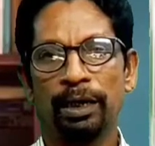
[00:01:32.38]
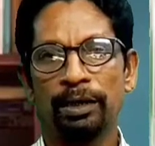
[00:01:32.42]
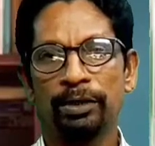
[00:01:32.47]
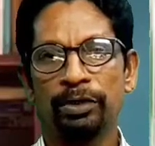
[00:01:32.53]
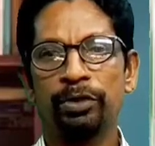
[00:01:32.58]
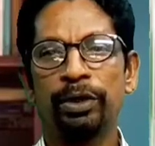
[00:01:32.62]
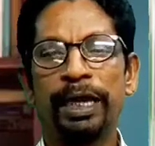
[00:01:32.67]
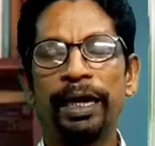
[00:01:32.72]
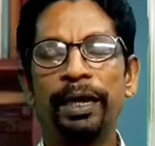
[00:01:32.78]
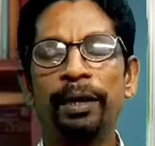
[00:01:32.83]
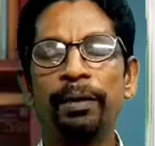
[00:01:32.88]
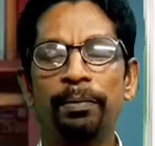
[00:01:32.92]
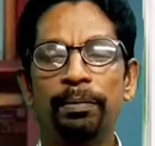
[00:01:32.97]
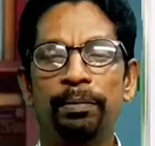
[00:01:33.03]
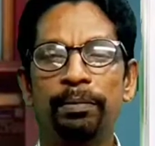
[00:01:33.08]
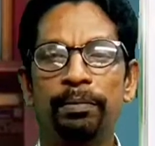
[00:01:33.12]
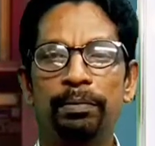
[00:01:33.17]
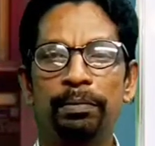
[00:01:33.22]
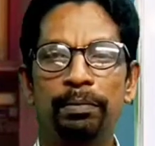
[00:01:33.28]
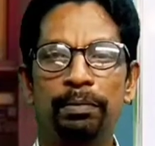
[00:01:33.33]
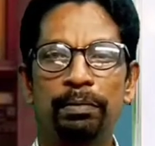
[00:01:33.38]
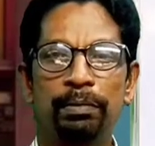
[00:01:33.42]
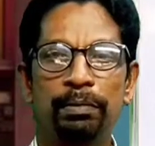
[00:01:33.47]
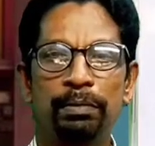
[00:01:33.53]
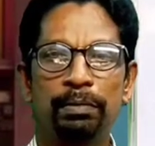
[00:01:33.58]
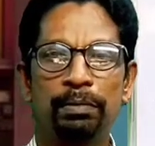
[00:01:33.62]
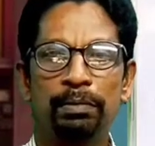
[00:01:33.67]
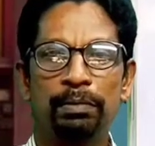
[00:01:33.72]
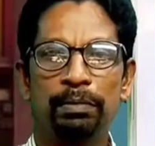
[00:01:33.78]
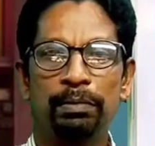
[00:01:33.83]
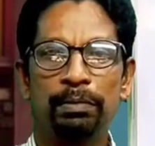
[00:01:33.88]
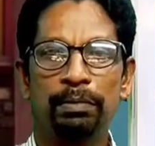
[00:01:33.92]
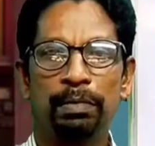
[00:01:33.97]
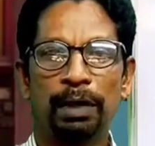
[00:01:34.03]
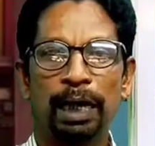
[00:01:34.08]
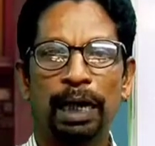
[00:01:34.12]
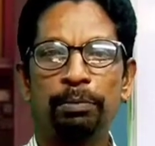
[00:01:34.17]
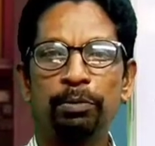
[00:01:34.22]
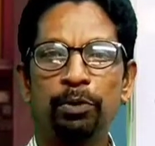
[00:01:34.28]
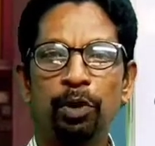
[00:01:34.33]
Today
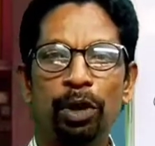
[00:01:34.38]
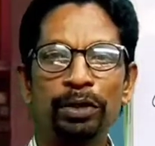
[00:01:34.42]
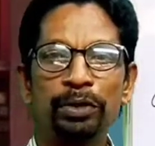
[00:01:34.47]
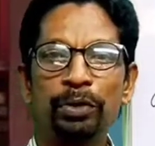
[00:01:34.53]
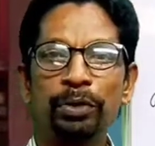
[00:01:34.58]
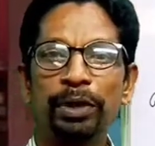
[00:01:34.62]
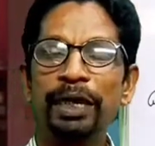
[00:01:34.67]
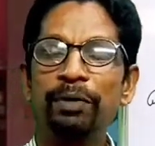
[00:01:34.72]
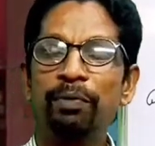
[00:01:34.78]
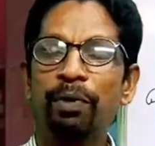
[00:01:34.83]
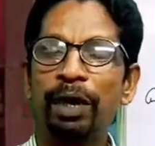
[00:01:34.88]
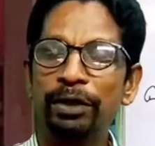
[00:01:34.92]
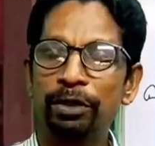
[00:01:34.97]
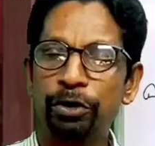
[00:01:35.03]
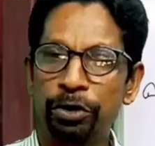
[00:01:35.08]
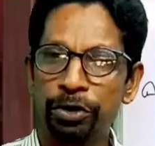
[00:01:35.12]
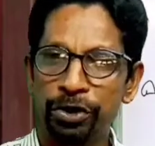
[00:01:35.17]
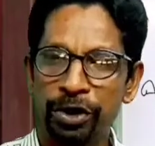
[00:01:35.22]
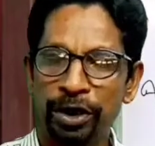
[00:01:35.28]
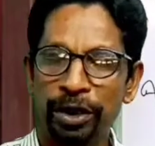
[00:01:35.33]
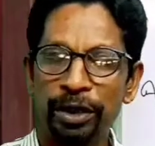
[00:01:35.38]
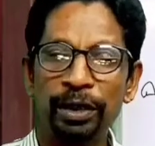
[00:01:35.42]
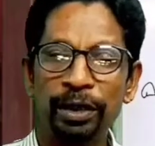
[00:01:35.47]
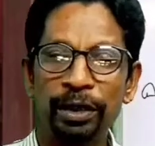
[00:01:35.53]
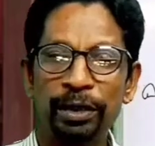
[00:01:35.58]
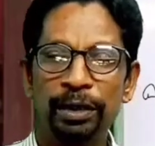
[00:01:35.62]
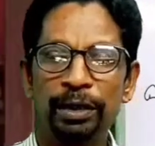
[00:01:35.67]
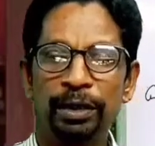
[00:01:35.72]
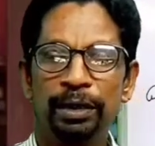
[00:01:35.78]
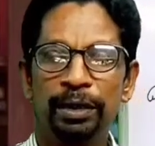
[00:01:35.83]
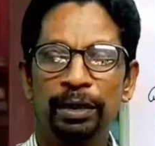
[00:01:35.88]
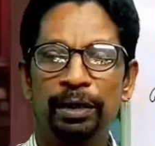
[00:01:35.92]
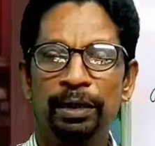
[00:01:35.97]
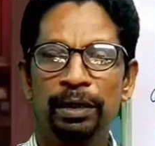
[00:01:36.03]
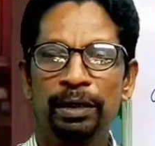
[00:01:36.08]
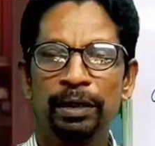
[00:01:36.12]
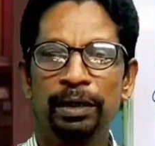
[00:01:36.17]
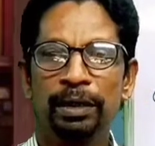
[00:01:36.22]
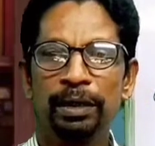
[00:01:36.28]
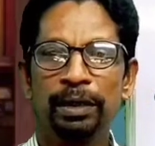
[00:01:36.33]
I am going to read one question.
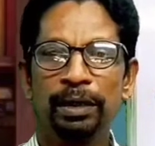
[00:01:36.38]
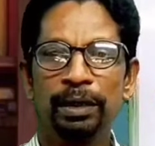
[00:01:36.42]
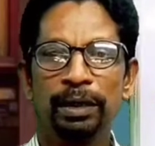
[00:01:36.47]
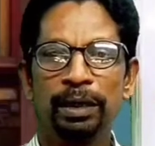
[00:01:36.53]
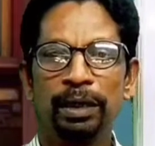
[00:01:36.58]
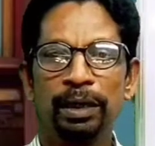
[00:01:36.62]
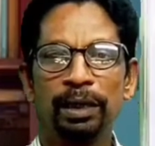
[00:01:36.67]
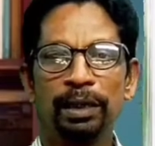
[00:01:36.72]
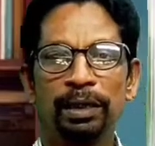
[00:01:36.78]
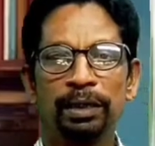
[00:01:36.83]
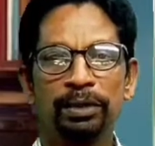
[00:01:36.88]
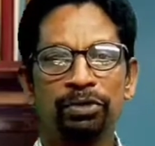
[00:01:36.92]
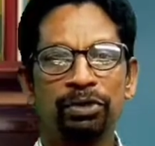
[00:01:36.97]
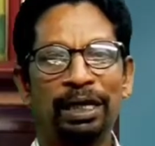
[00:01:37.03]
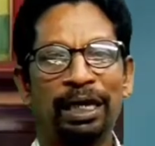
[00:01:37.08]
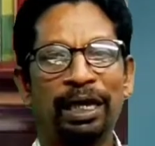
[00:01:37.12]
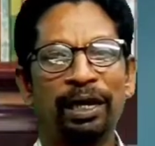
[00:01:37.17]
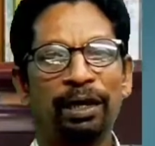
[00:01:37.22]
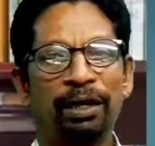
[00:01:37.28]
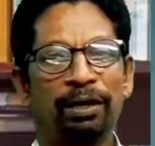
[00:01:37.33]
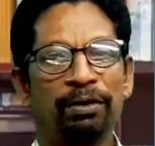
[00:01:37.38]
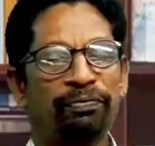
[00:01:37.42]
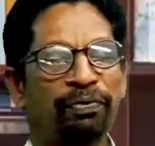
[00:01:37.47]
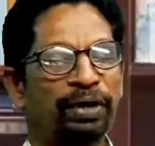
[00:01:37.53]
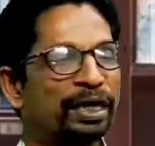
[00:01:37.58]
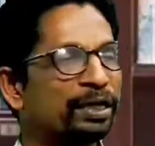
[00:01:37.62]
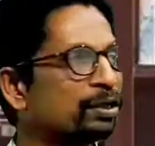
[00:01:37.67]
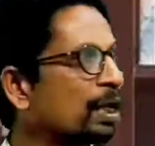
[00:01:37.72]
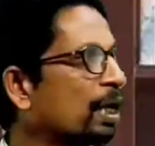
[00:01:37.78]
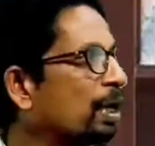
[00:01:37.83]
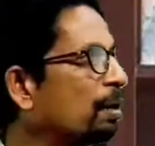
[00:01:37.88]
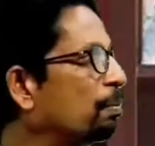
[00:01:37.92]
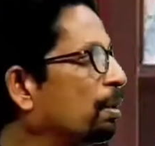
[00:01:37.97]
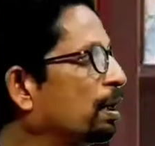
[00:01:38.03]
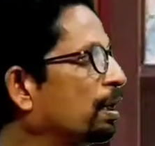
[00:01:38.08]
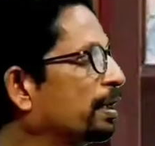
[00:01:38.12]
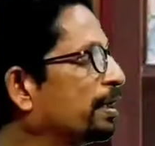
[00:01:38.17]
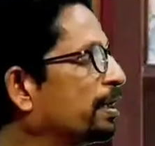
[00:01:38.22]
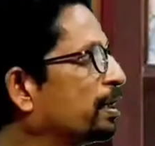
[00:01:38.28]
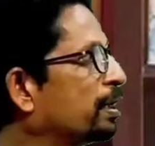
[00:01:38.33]
Say for
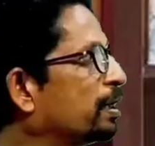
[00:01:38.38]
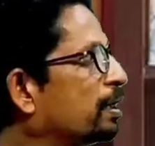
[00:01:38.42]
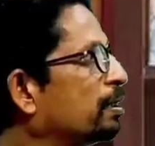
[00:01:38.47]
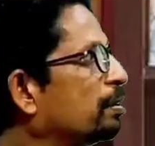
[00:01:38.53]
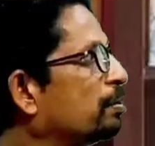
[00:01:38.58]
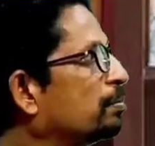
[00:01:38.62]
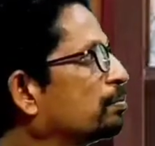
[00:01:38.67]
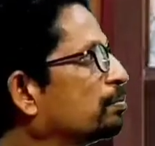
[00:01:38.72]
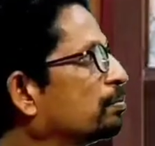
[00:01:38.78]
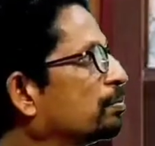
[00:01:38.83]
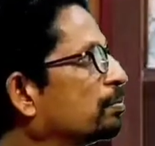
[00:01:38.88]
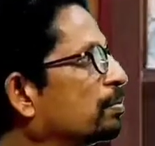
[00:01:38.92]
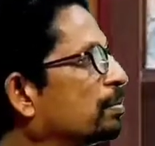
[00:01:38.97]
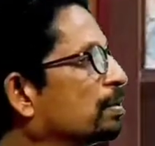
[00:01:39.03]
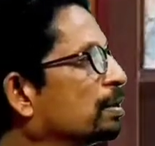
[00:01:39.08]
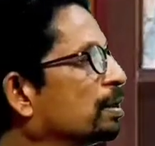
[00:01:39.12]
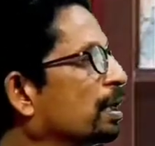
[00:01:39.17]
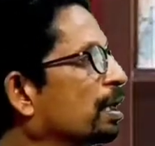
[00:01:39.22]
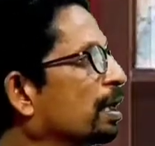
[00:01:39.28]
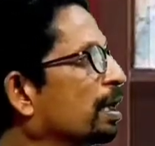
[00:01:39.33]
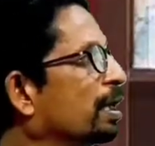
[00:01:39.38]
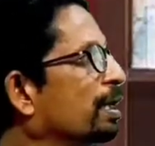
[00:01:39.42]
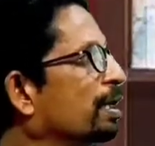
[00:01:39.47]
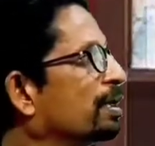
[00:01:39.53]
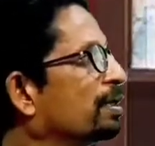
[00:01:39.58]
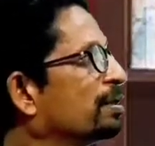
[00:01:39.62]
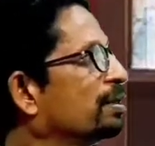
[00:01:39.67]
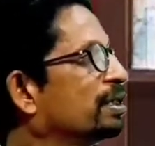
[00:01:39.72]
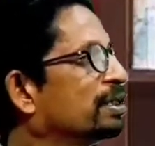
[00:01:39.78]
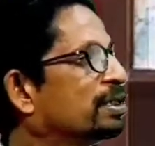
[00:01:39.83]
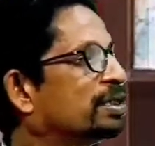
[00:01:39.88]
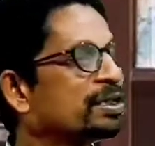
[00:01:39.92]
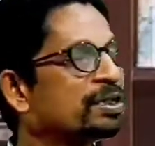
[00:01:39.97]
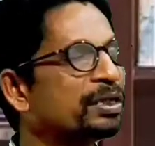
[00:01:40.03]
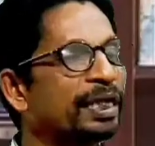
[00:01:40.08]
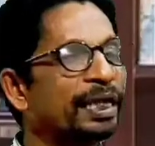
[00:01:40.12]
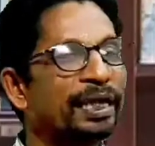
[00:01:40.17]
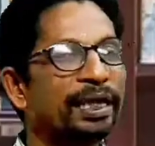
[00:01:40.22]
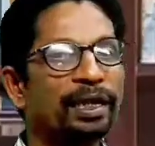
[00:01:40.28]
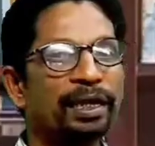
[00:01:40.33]
example here, this is
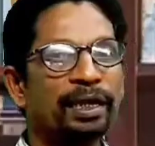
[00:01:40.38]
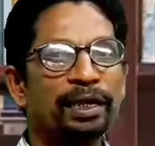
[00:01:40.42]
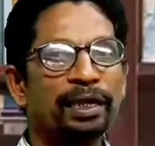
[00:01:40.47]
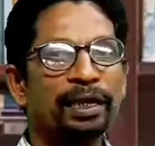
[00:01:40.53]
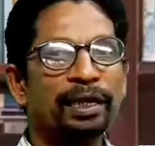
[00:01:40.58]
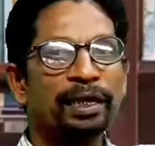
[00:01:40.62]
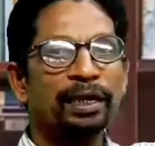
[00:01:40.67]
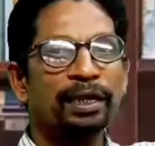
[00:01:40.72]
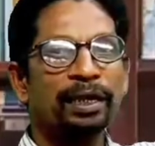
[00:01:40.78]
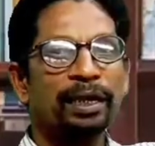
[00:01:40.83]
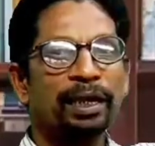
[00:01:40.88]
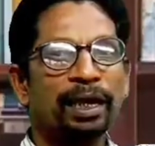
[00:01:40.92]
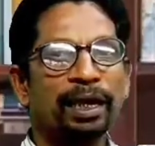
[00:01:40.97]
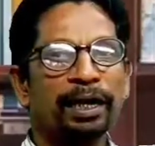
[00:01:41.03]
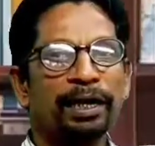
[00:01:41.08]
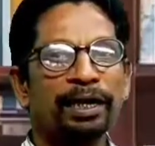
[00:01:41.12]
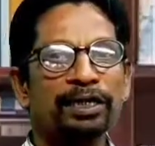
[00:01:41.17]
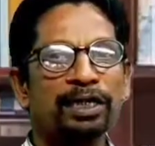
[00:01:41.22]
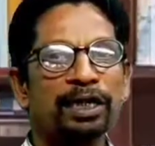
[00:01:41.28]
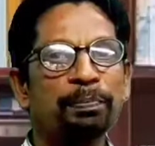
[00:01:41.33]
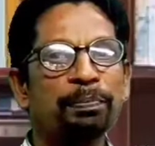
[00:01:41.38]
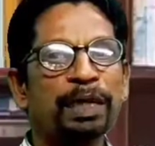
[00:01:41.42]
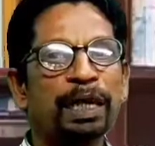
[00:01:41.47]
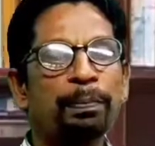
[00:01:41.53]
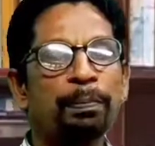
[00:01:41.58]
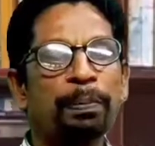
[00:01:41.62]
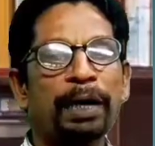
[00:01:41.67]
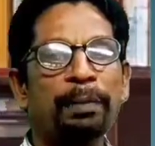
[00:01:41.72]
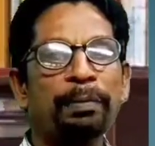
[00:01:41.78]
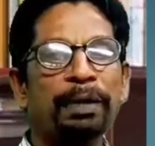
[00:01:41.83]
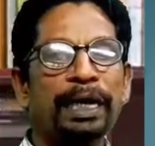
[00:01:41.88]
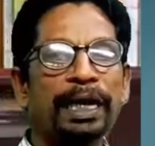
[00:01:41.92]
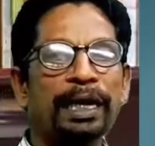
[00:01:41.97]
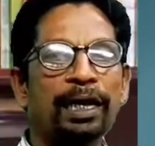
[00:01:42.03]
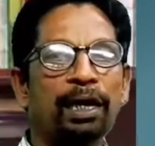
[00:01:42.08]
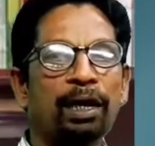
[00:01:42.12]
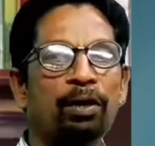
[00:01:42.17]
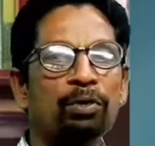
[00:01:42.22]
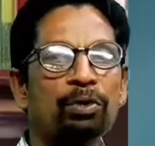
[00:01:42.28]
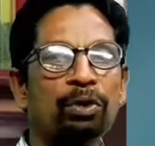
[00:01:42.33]
the receipt and payment
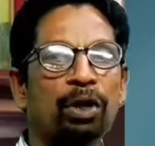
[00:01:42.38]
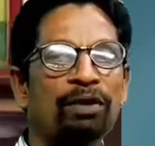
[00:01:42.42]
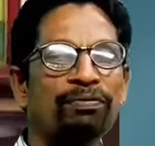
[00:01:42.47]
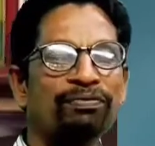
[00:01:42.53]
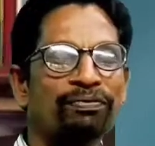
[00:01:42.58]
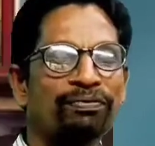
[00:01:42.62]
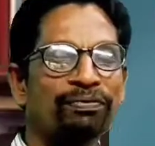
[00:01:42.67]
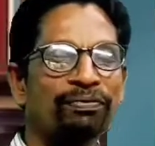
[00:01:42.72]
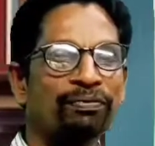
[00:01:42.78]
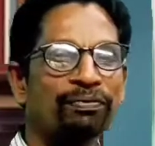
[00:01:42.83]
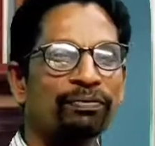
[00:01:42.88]
account of